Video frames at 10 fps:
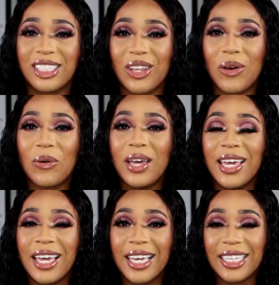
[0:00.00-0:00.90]
So
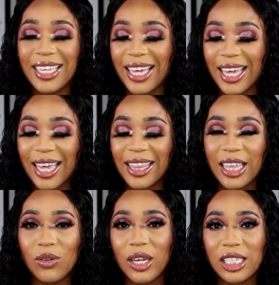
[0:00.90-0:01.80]
yeah,
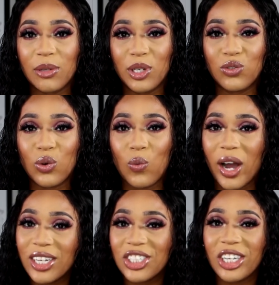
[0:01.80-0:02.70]
thank you guys so much for
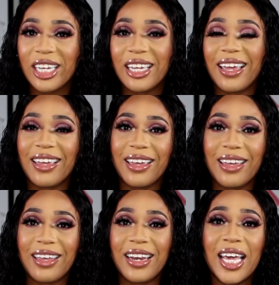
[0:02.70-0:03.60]
watching
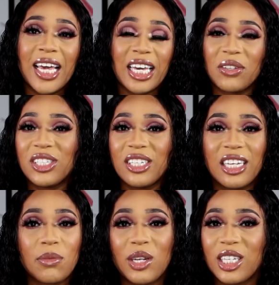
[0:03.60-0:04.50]
and can't see you
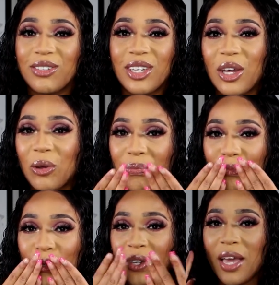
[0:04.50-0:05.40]
guys on my next video.
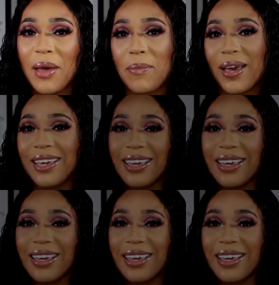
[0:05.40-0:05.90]
Bye